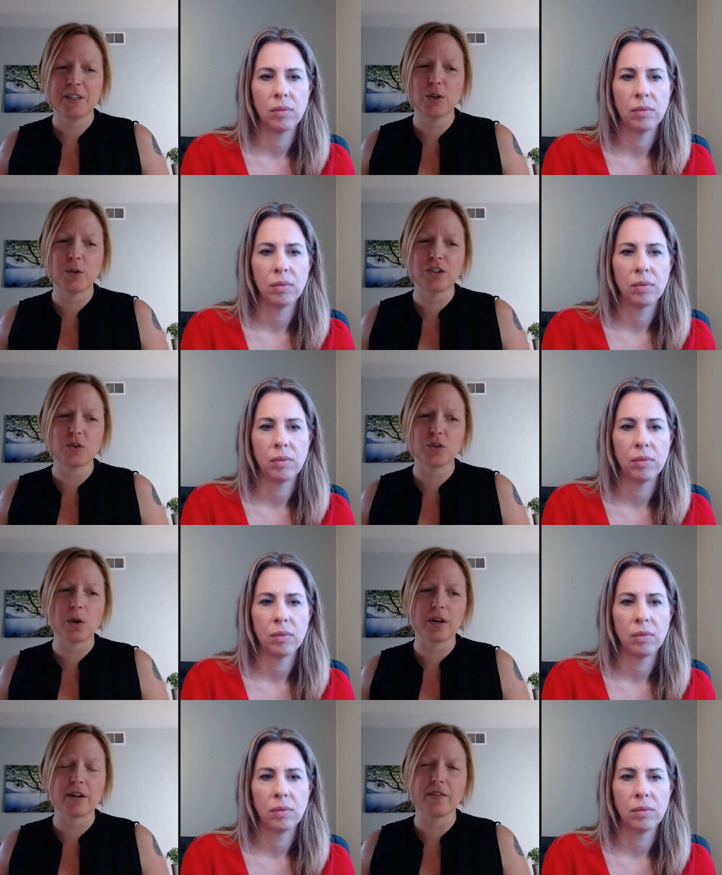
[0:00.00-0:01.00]
Speaker 1: ensure
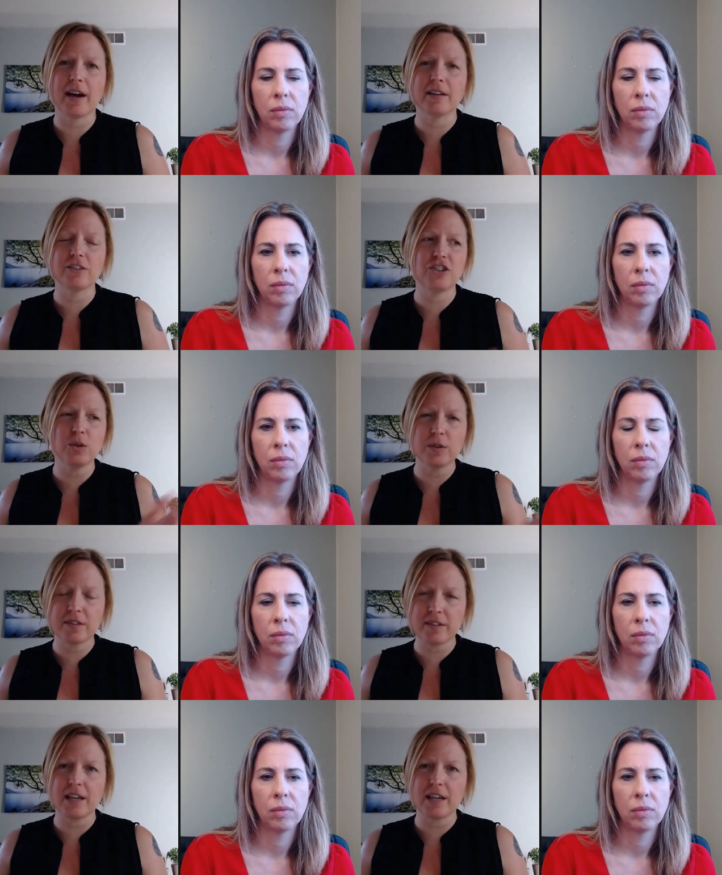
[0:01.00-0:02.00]
that she was
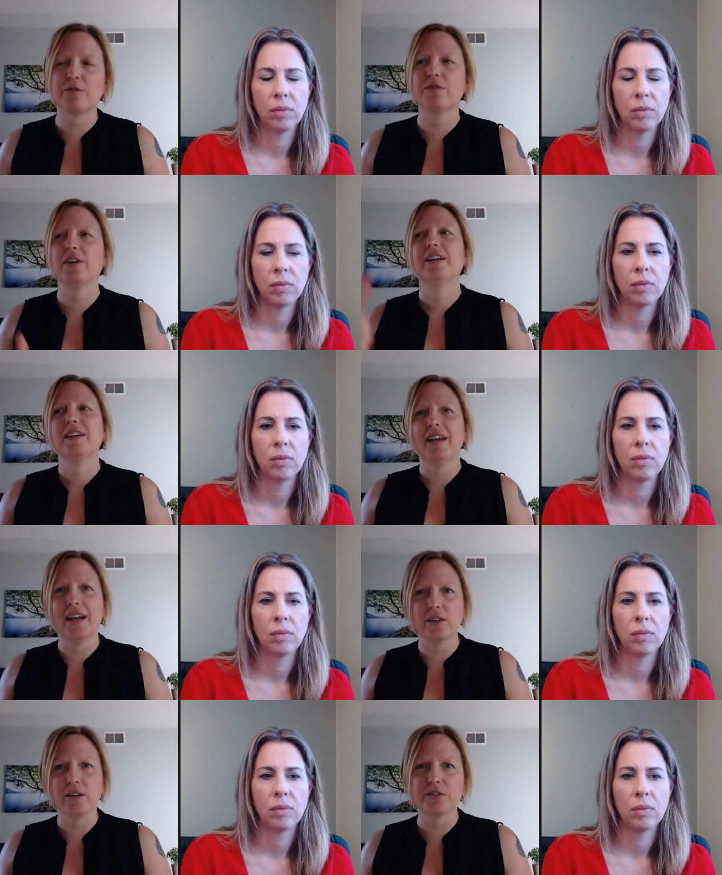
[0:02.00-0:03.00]
safe and
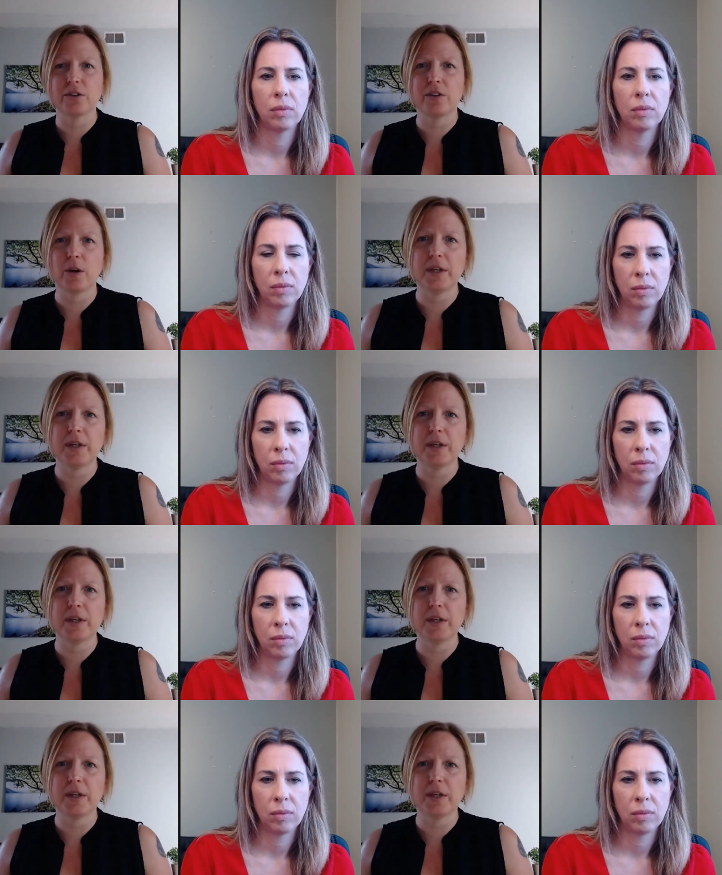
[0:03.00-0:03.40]
also that we